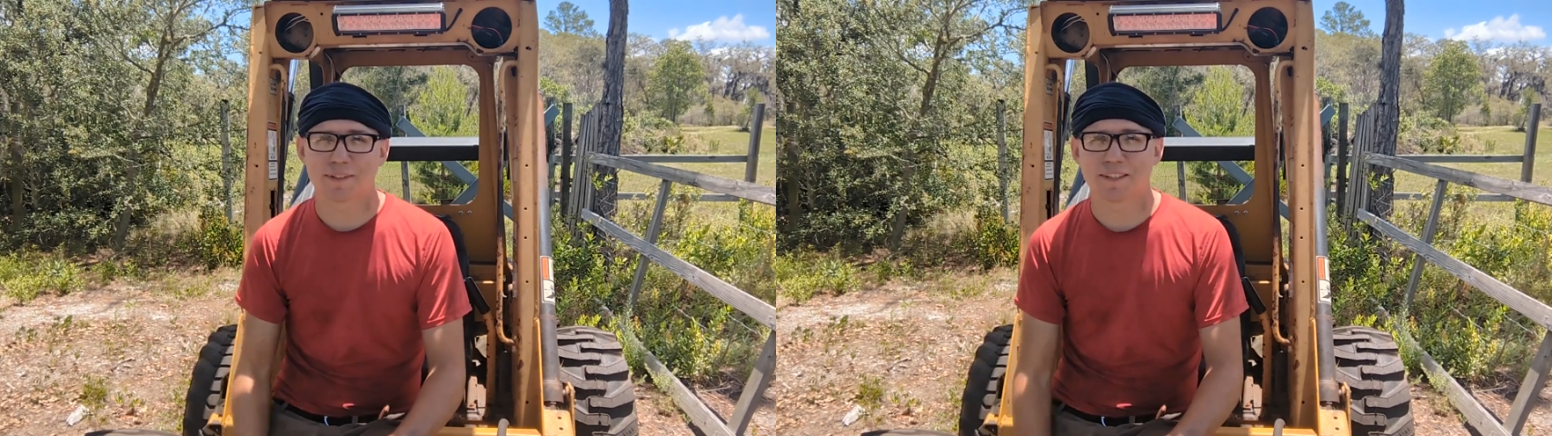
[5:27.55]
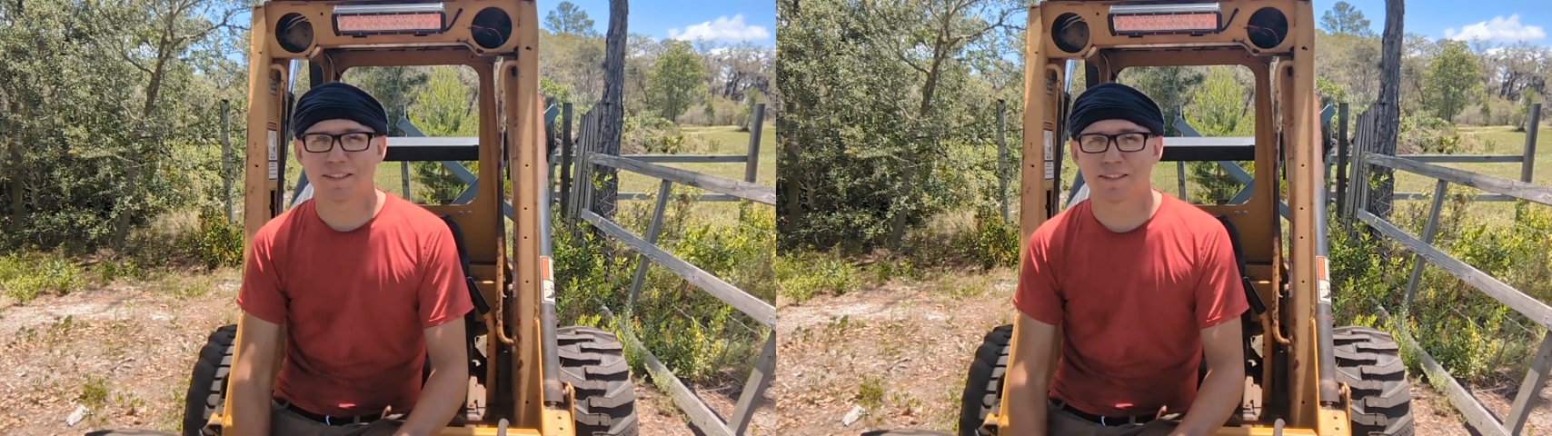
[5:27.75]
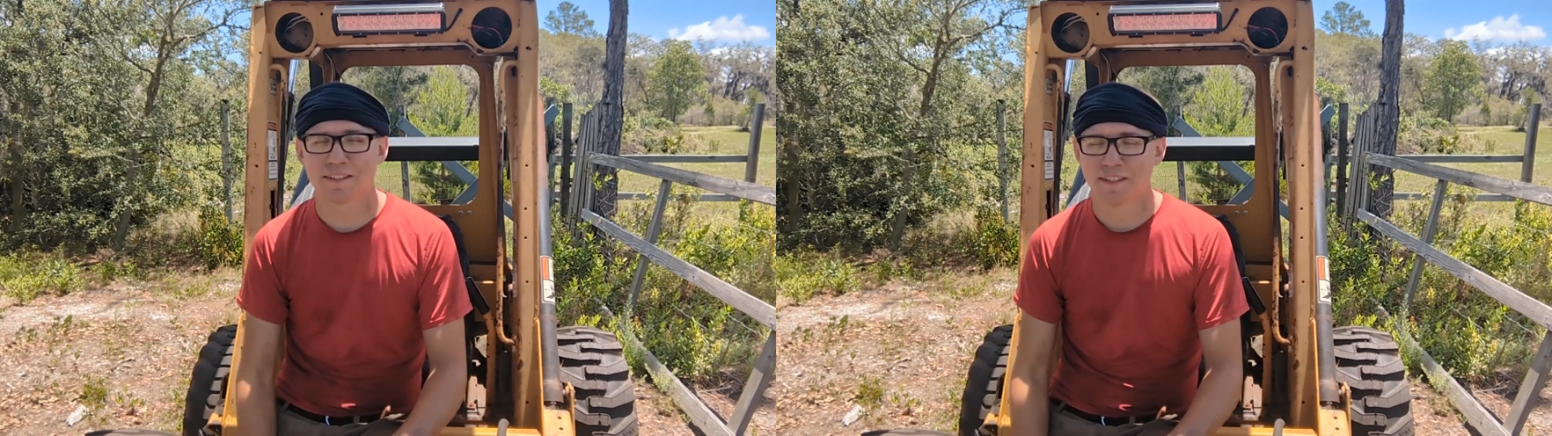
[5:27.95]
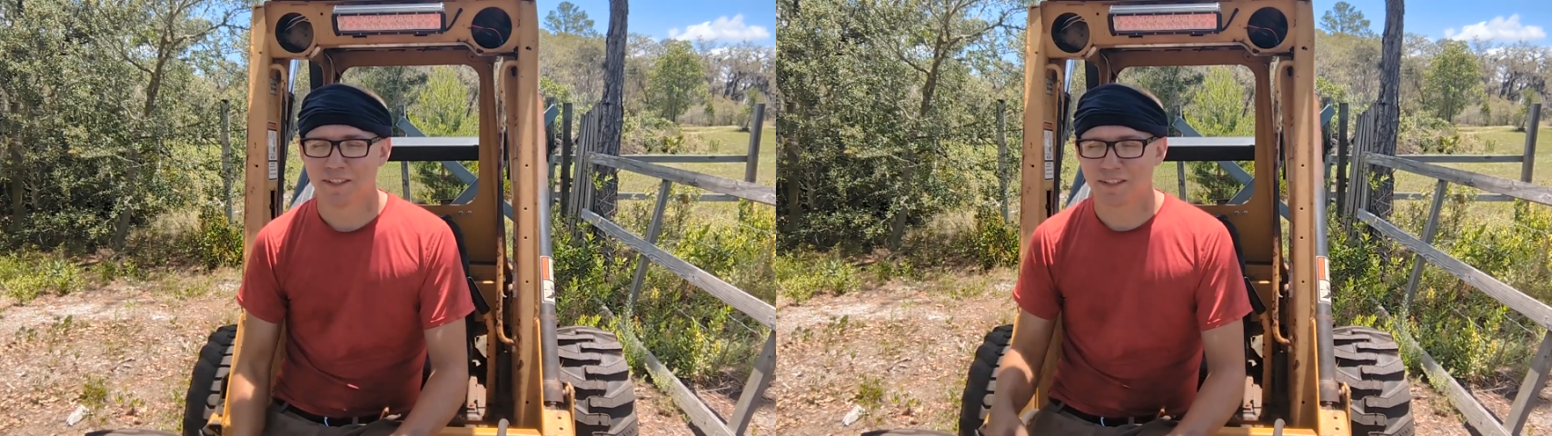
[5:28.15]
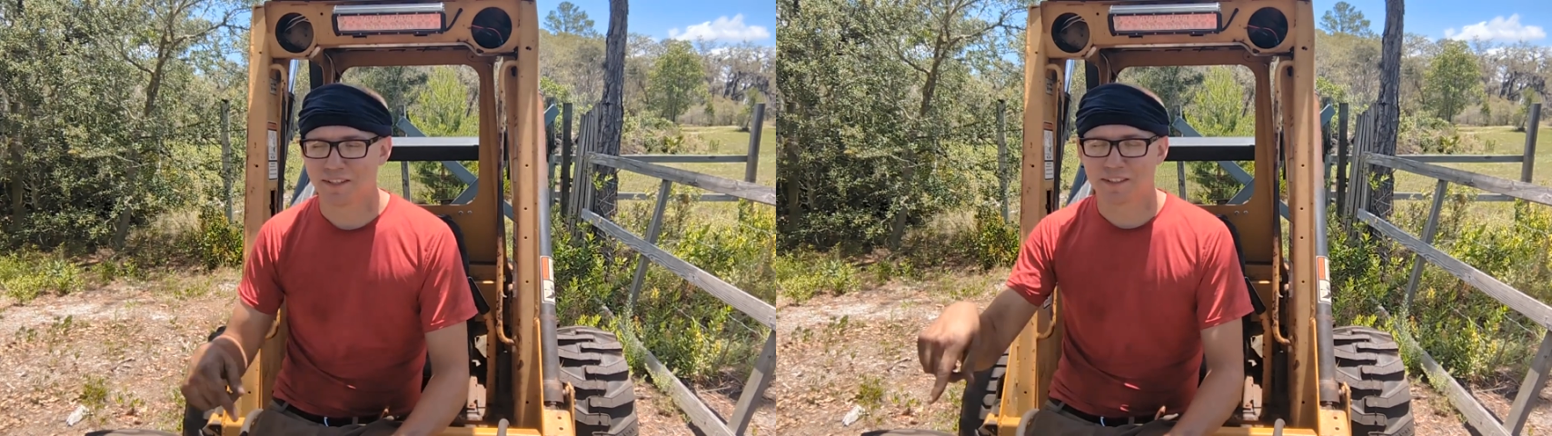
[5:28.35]
cutter,
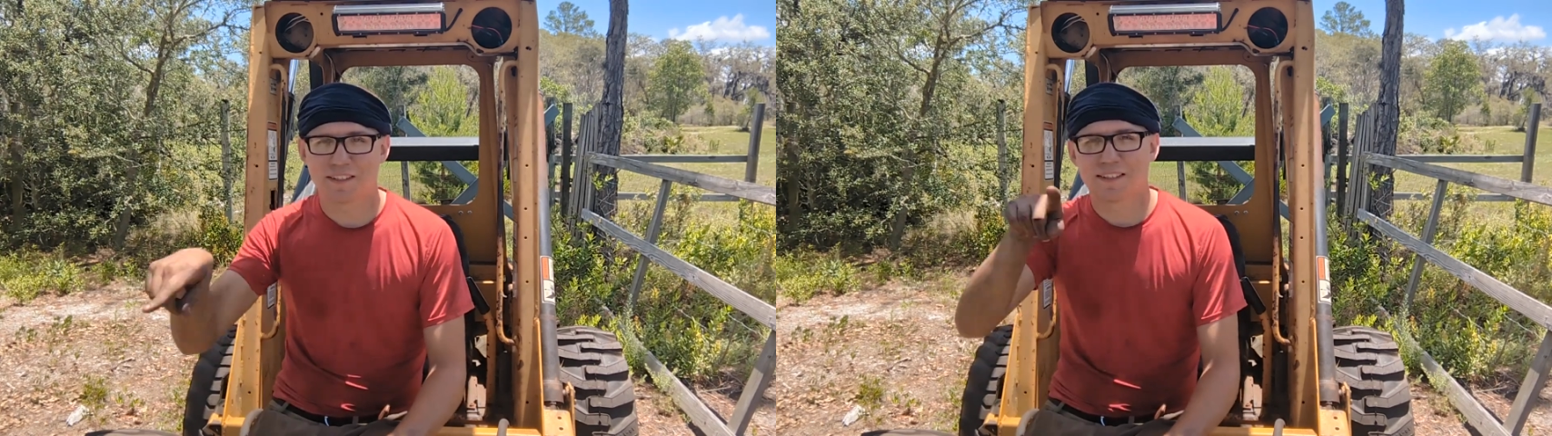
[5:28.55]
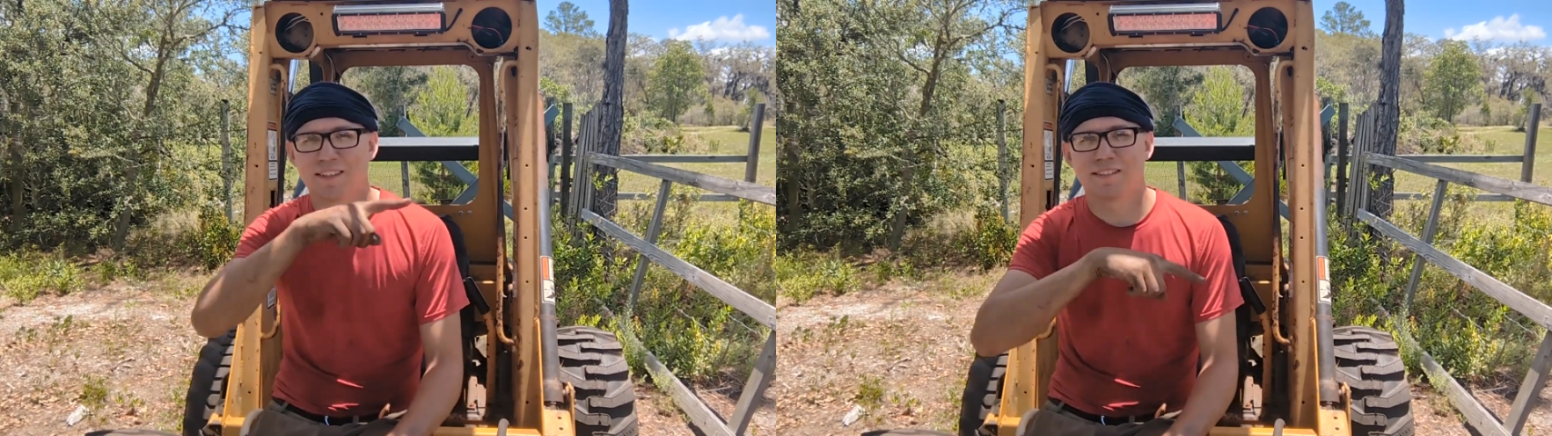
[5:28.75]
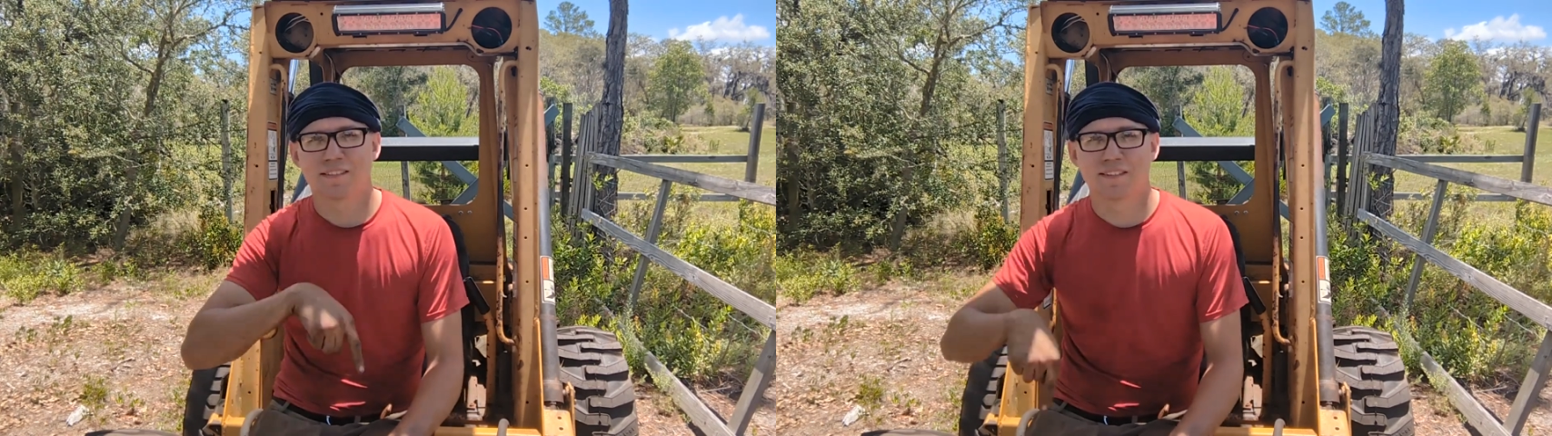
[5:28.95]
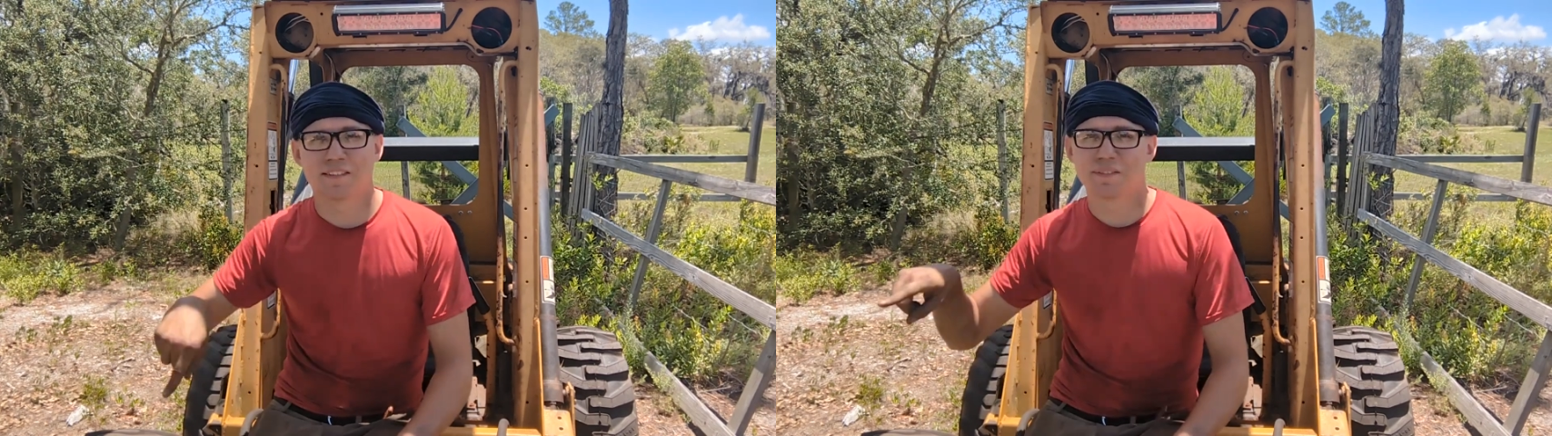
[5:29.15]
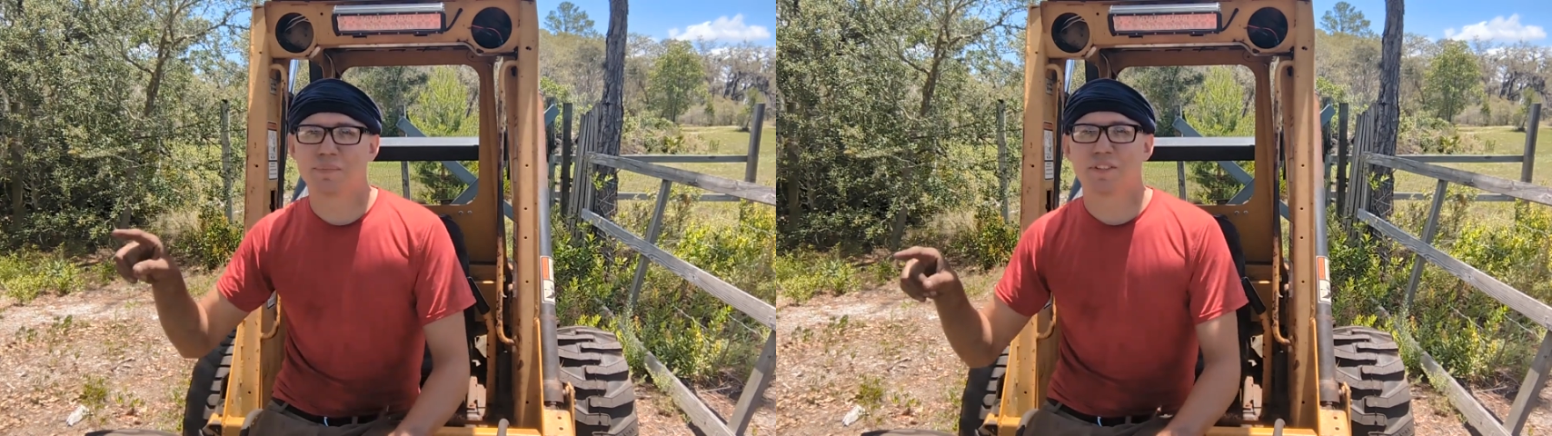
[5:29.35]
cut out
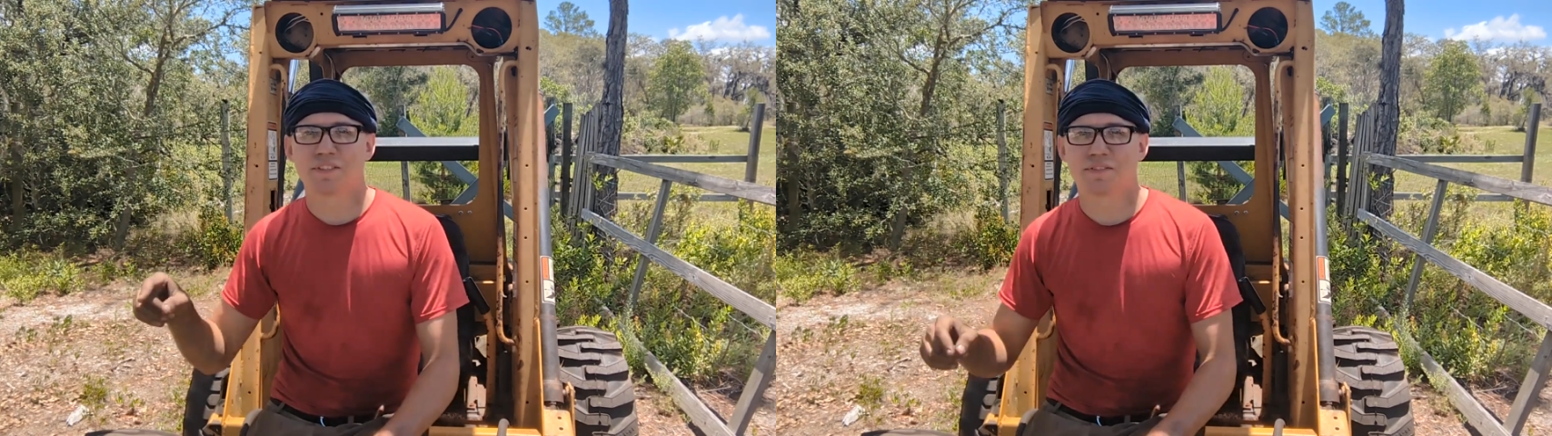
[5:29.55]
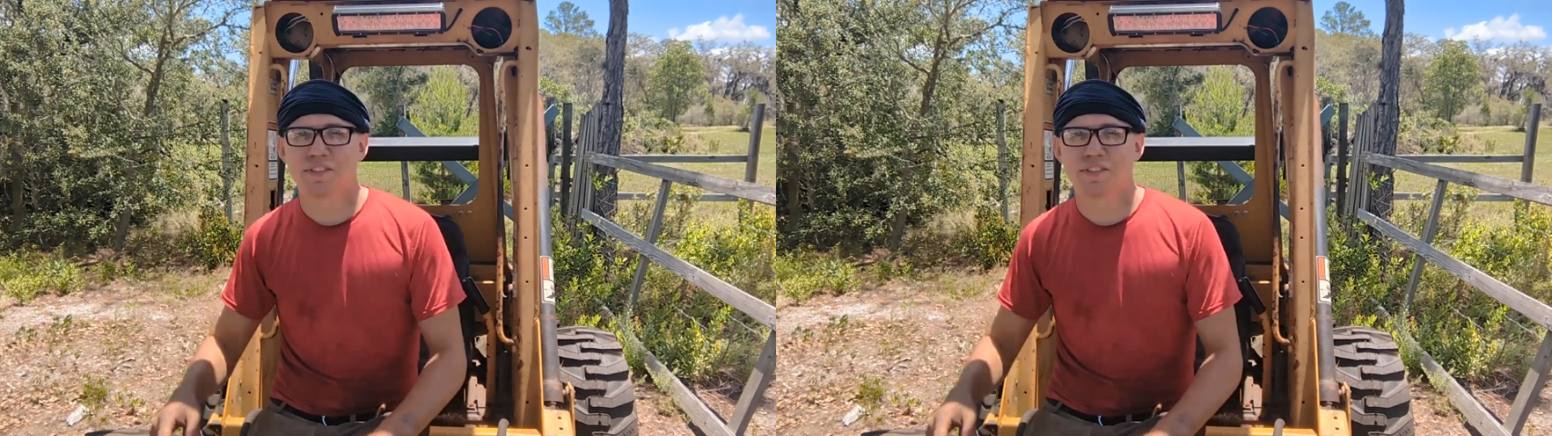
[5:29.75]
a piece of